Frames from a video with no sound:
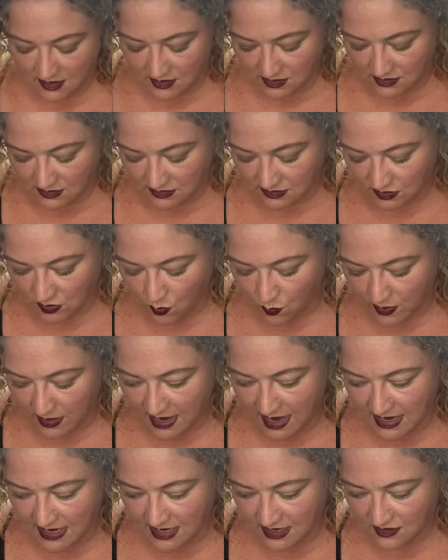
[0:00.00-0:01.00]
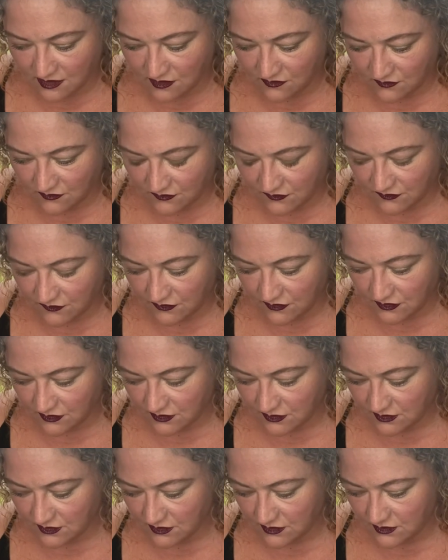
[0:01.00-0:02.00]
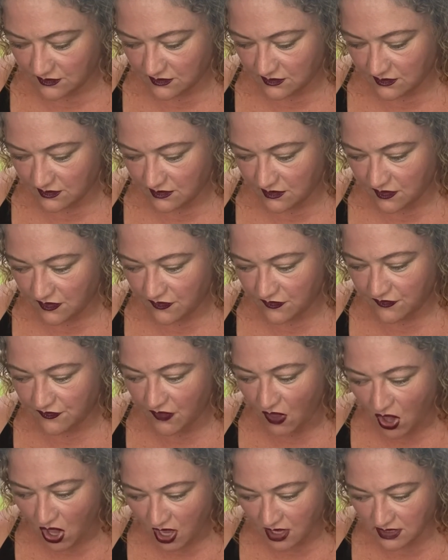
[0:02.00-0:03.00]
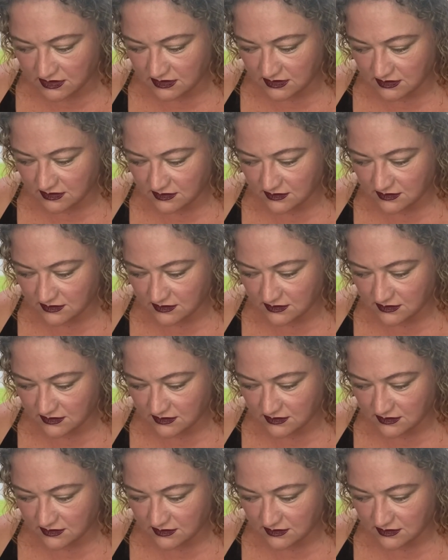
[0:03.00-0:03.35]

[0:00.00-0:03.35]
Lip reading: So when I give thought